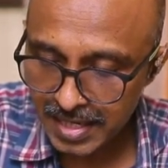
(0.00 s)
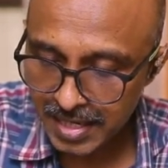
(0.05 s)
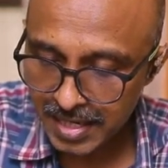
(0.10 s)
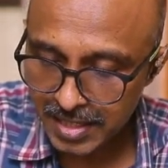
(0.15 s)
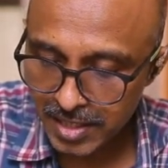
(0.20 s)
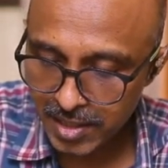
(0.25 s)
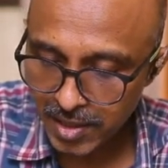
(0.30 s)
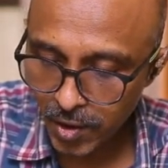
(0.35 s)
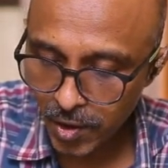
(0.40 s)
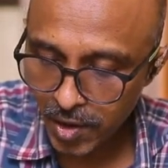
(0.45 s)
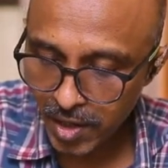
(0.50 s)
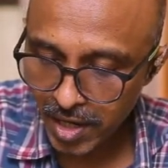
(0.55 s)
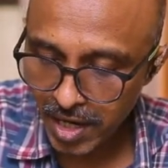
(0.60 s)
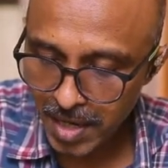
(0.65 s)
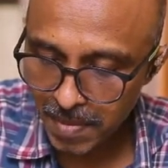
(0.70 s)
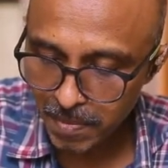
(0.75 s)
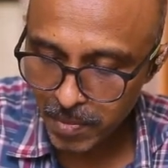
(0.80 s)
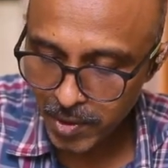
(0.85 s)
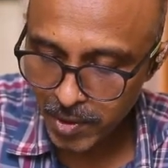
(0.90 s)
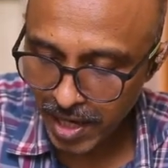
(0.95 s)
is your
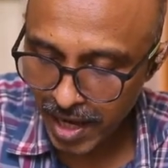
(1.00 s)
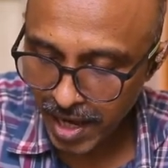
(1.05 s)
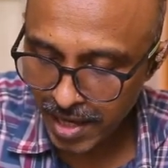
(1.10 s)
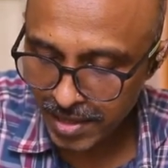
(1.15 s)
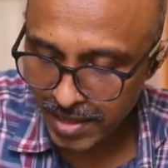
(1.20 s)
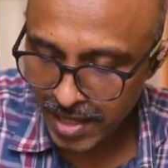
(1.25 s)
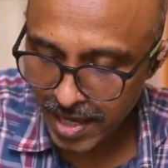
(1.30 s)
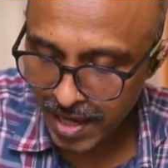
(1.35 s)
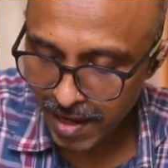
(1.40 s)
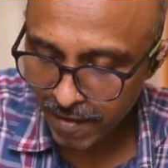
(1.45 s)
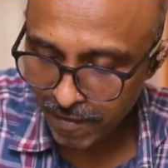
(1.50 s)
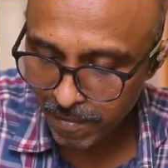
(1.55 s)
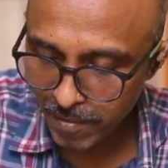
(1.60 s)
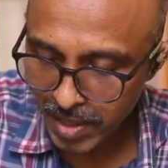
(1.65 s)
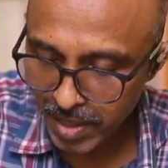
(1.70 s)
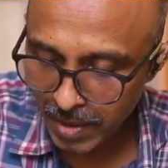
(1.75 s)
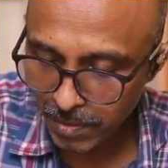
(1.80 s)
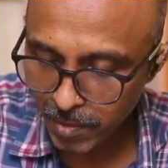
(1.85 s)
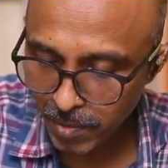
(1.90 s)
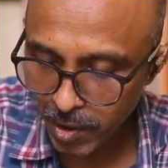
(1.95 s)
input, and they have
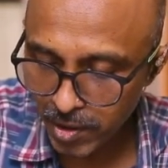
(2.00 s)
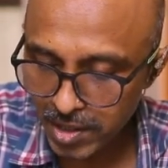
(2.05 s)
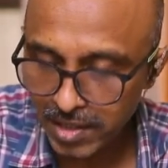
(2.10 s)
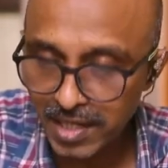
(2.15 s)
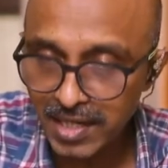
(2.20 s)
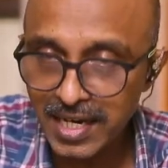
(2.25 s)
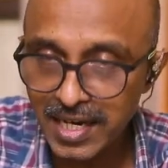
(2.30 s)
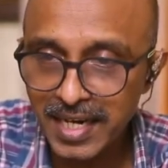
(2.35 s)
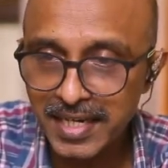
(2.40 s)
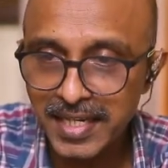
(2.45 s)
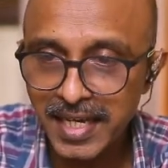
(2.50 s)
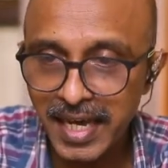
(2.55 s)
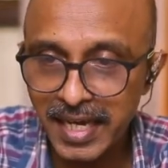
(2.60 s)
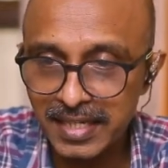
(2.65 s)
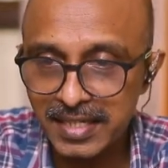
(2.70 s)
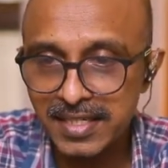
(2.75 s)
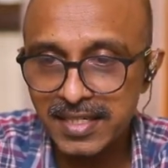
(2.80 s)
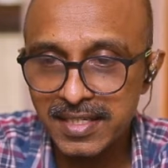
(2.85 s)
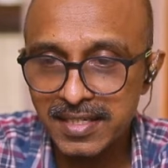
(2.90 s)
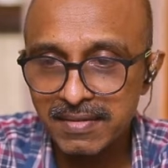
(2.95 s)
brought in the letter
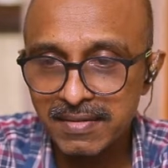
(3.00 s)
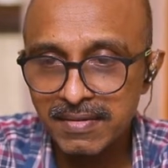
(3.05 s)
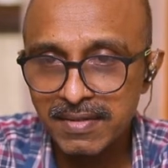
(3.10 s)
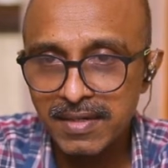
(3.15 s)
X.